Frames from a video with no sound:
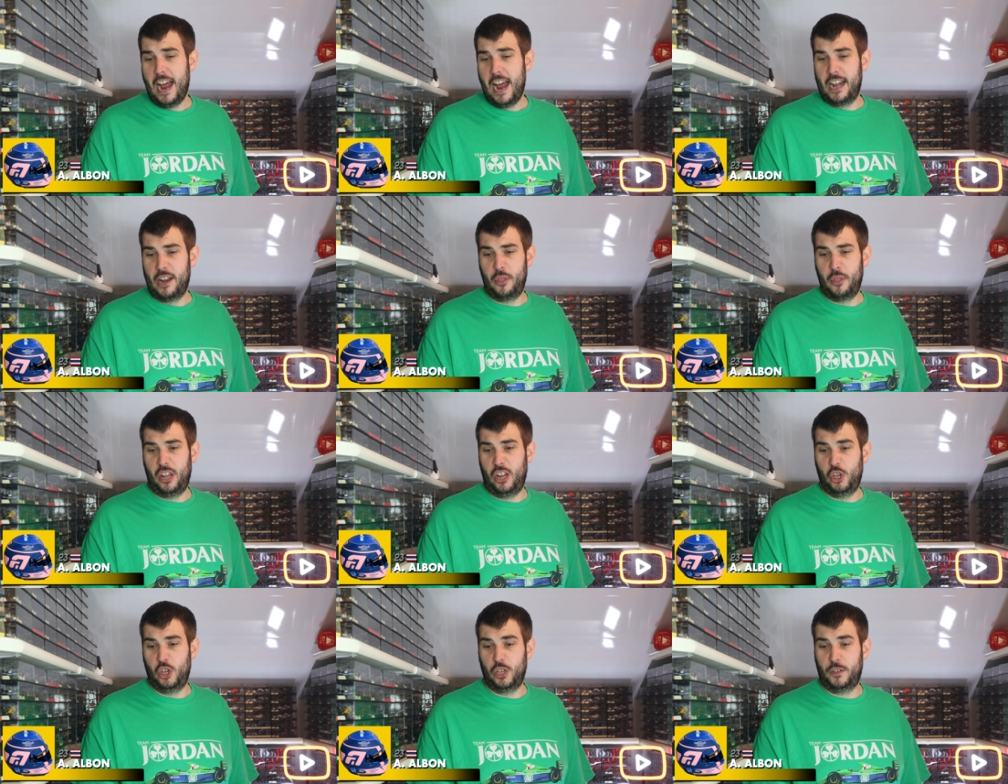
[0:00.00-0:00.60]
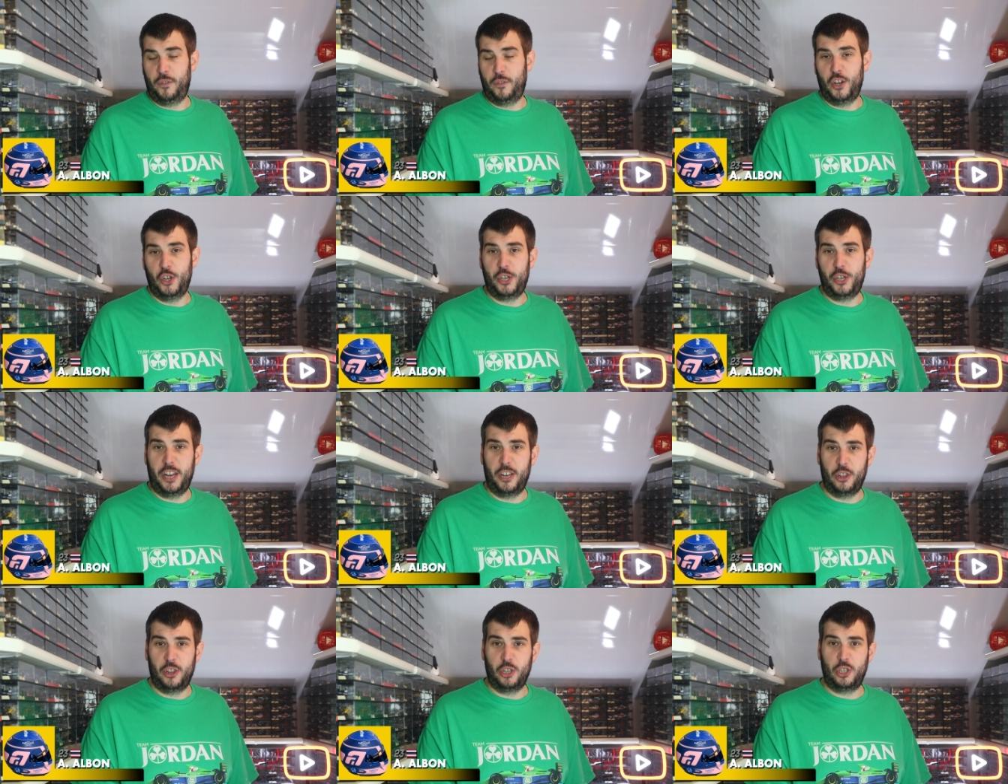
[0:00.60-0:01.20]
And I think he just
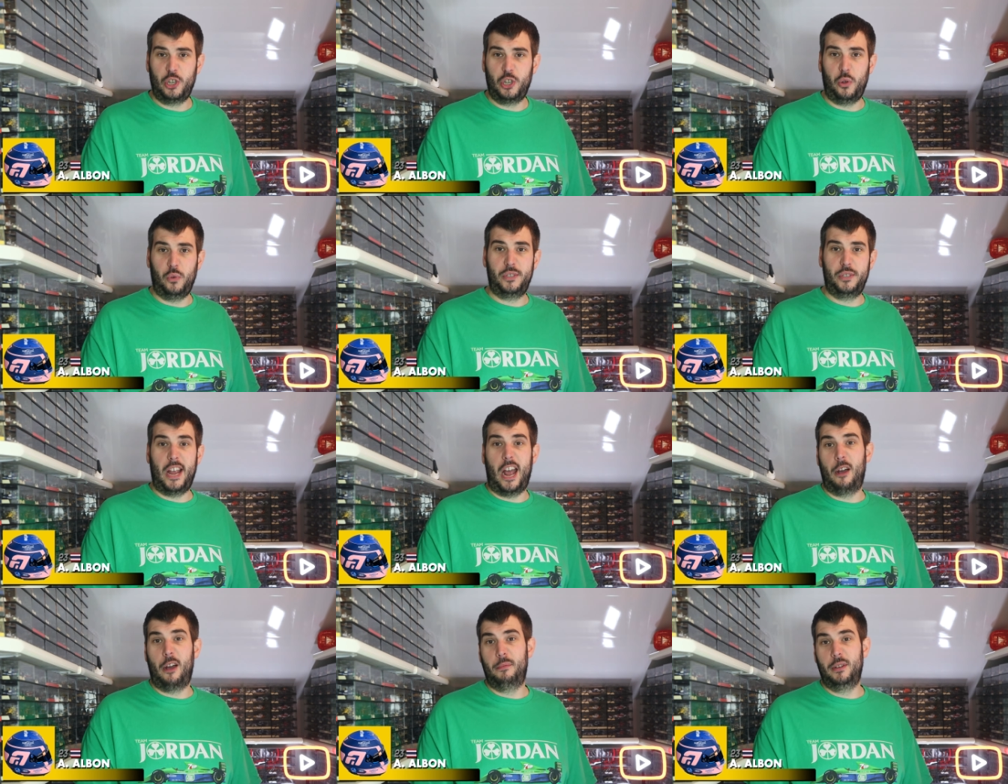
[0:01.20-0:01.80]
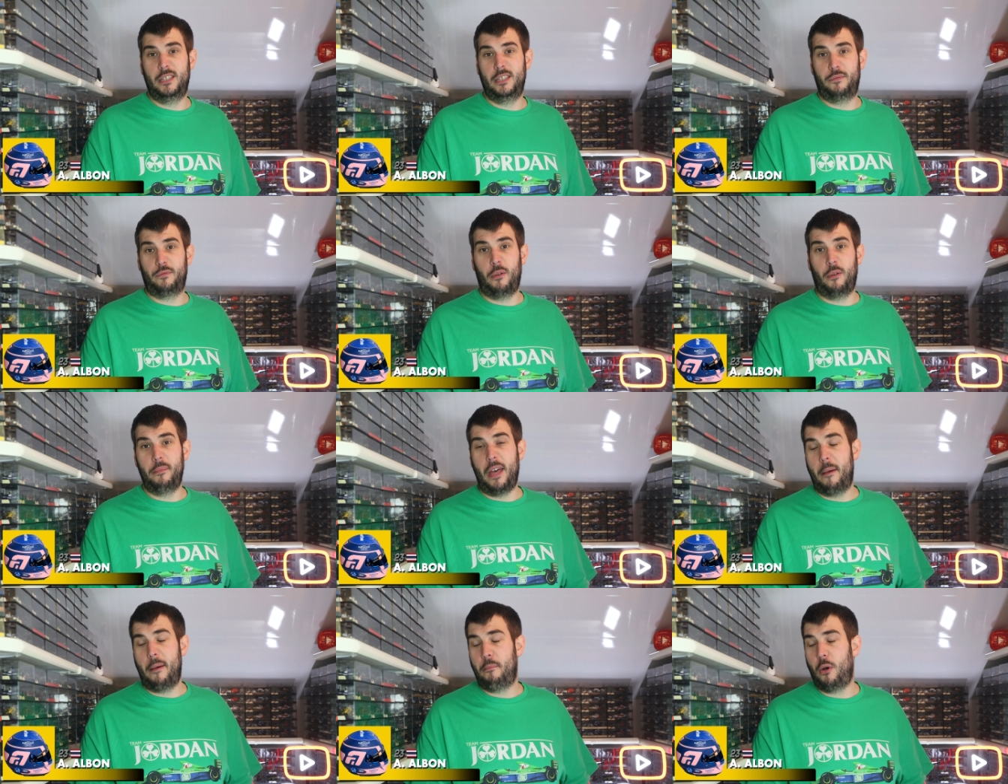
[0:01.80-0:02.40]
finished out of the 2 Saubers
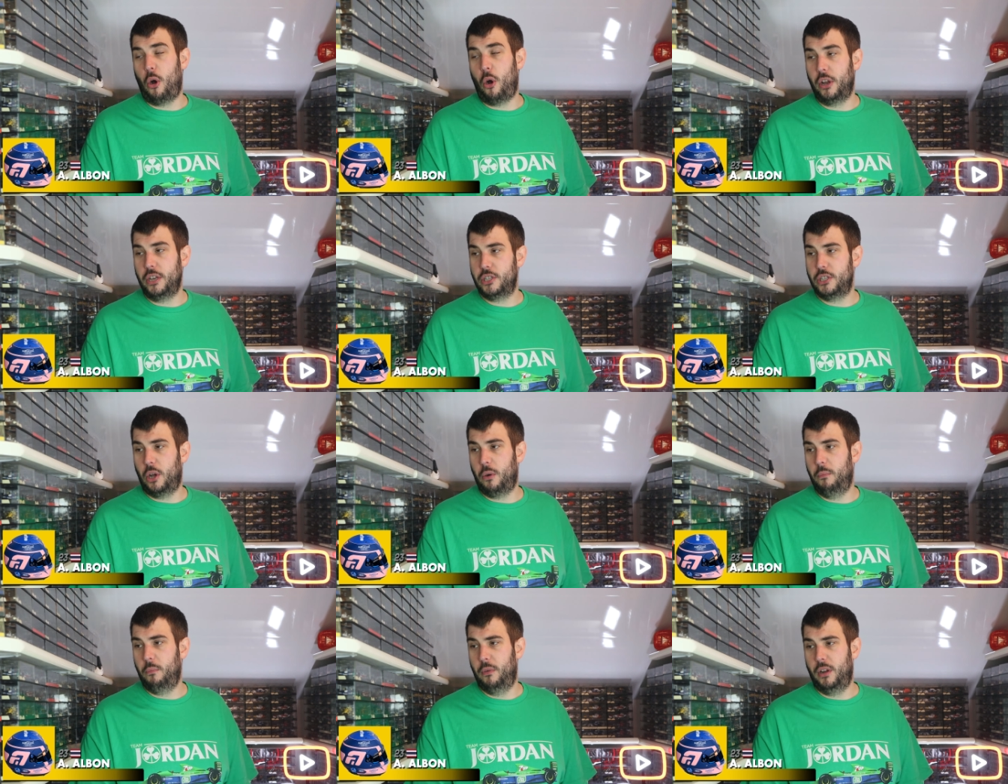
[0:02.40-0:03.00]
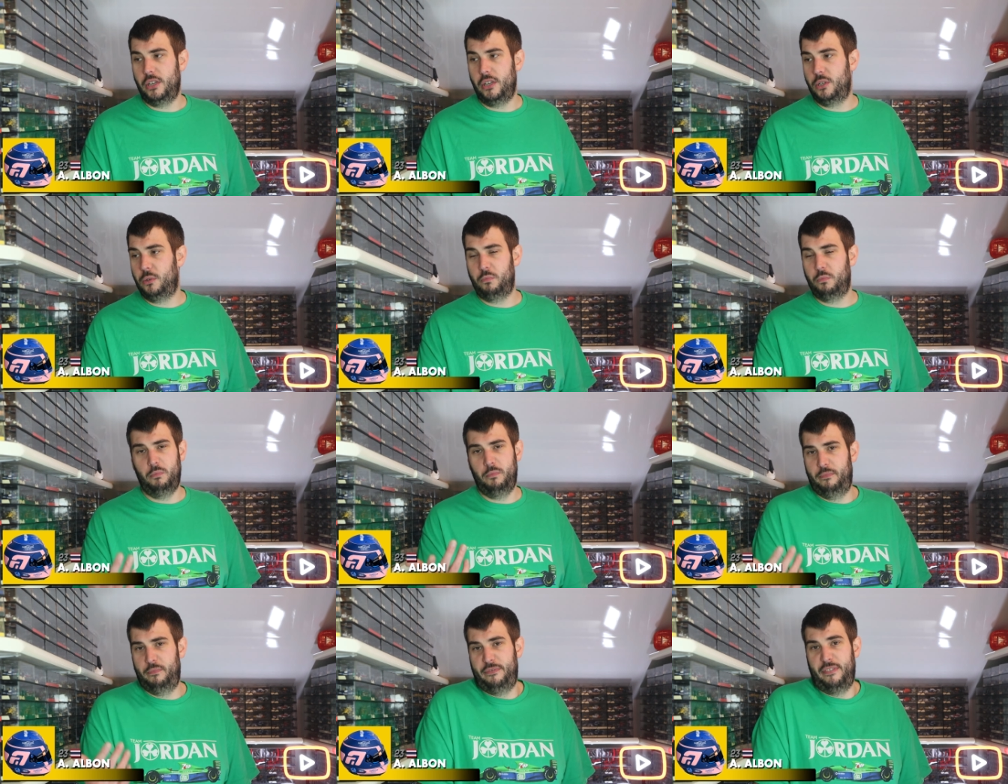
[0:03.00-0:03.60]
from that point on, which...
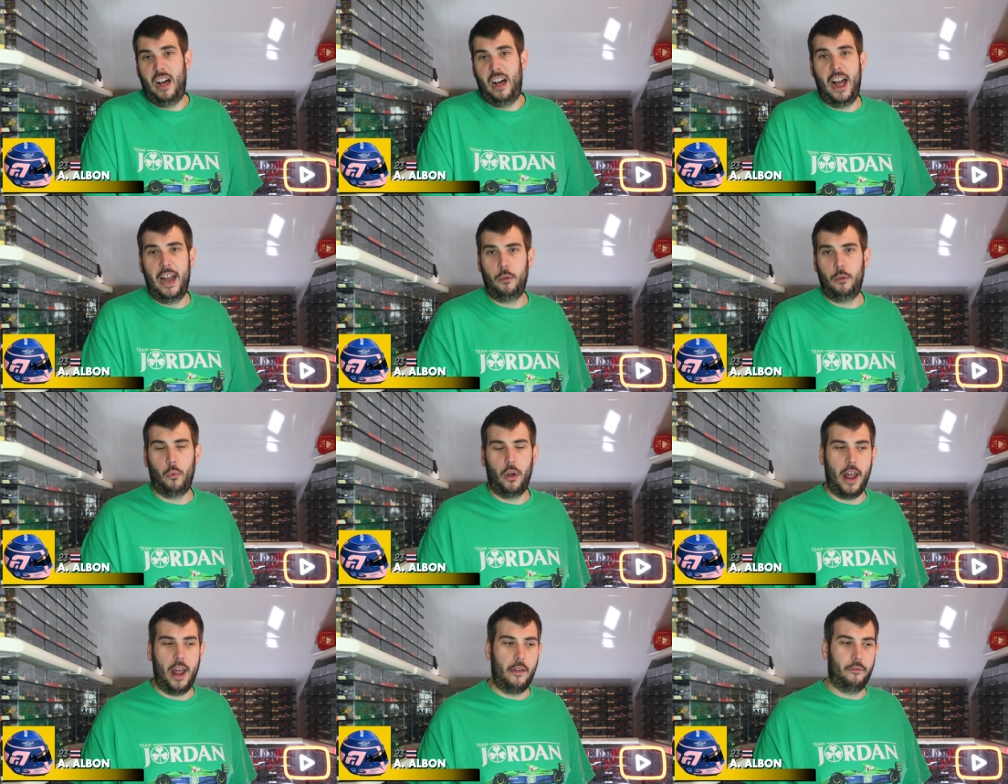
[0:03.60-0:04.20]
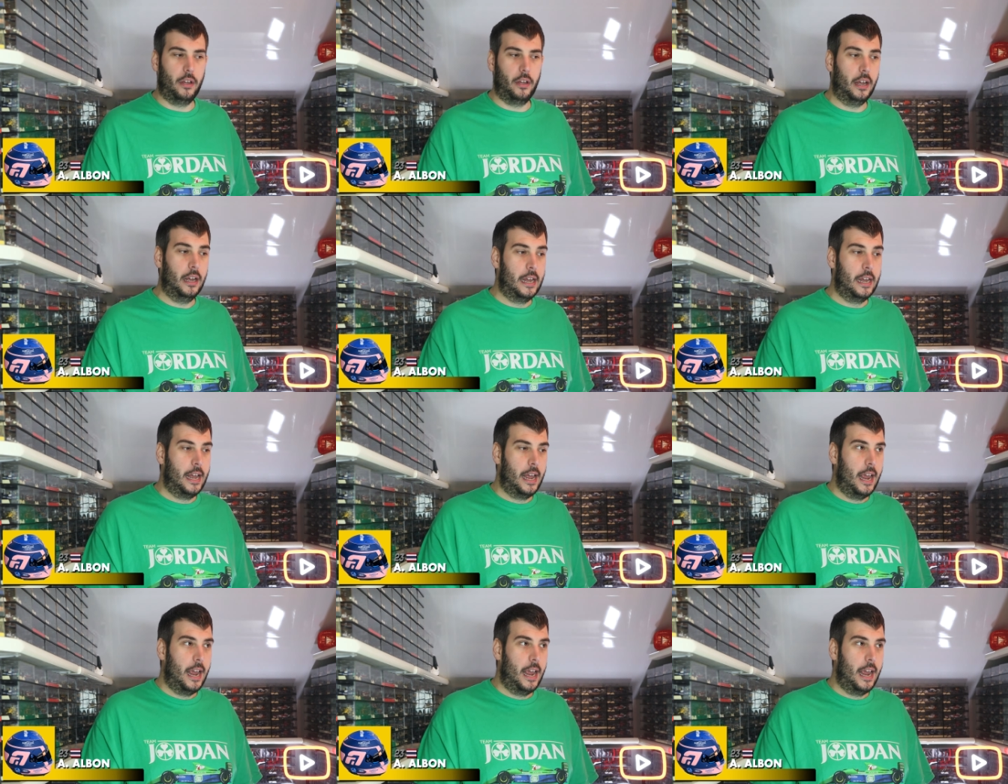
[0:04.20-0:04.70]
fine, whatever.